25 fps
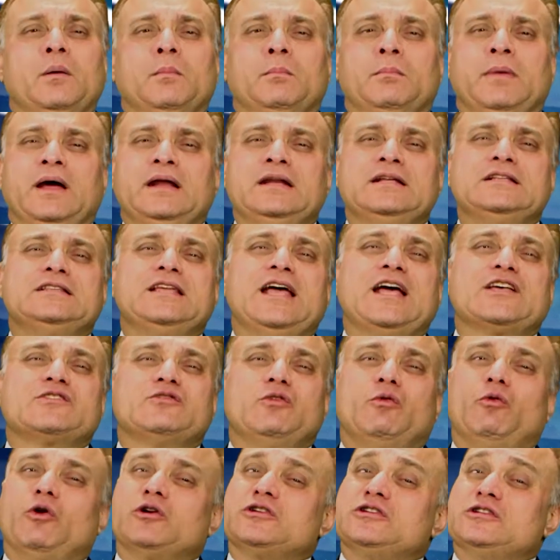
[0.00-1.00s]
Many
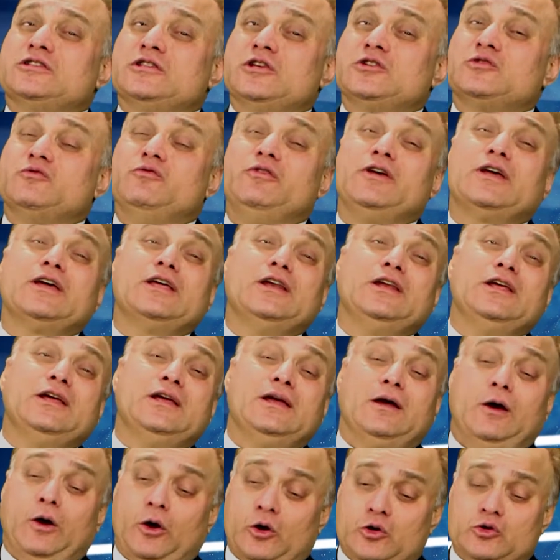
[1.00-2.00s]
thanks for watching this weekly
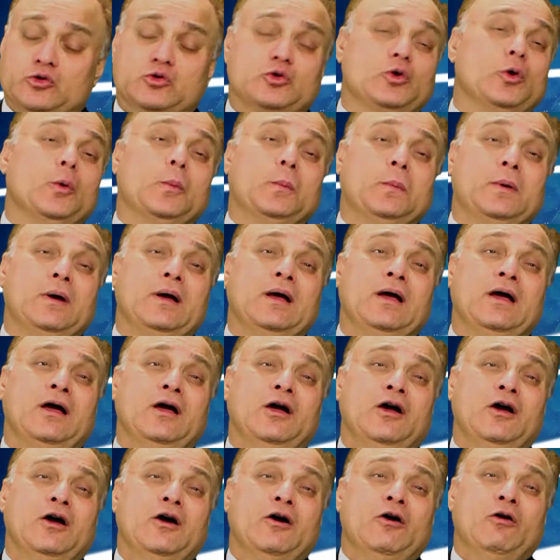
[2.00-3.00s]
horoscope.
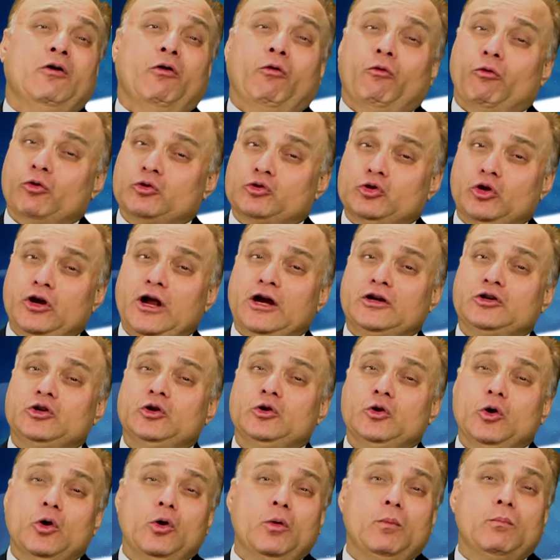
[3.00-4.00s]
Would you like
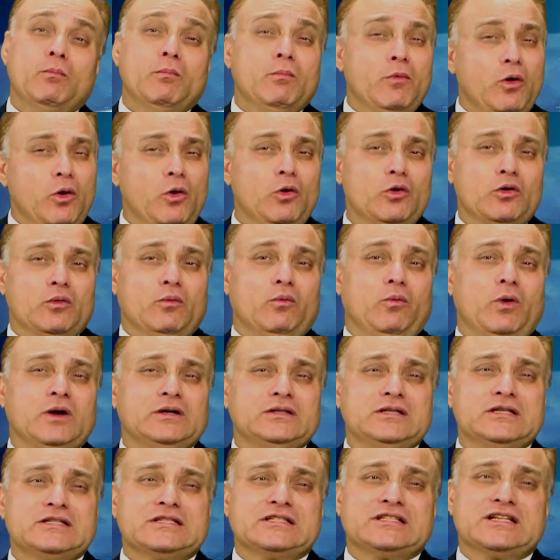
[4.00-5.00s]
to know more of
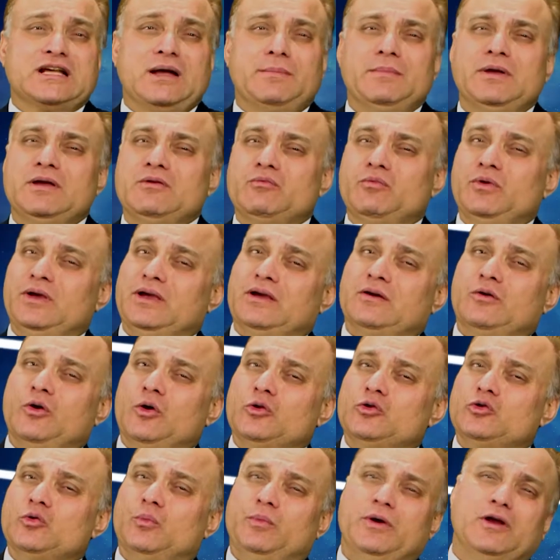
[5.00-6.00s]
what this coming week is
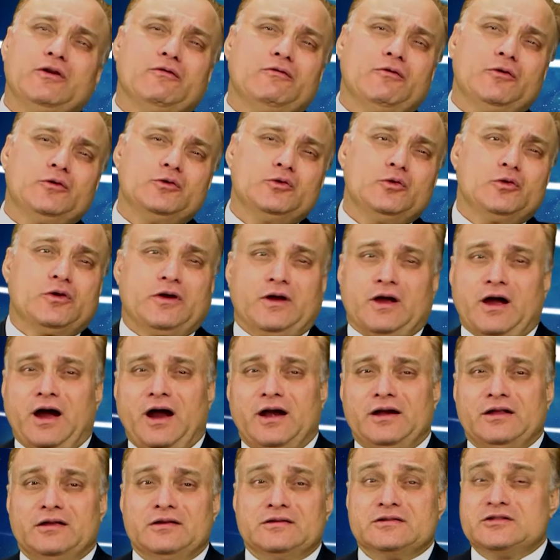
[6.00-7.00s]
going to bring for you
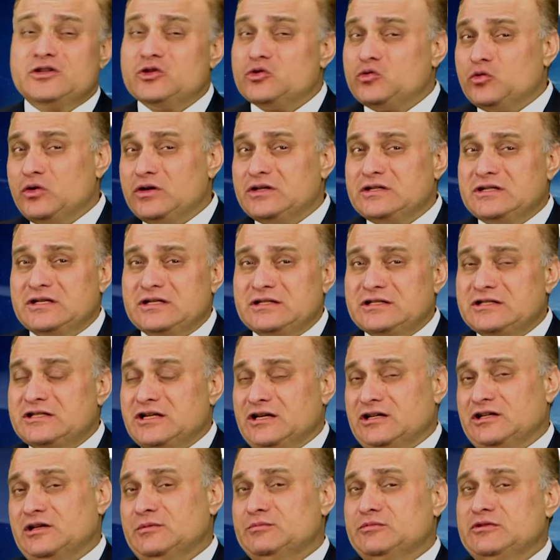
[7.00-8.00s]
regarding situations,
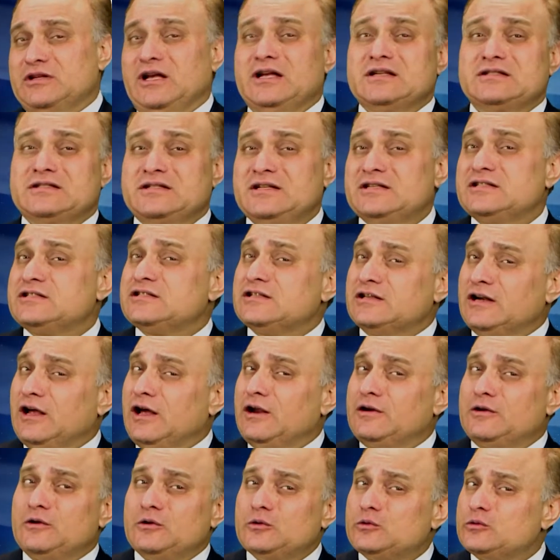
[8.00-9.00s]
circumstances,
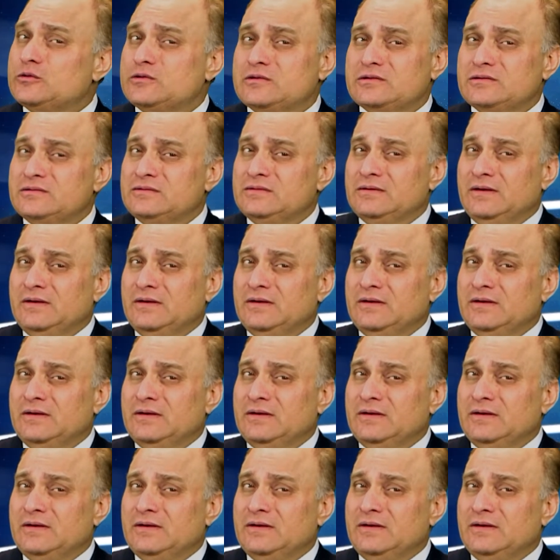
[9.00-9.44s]
scenarios?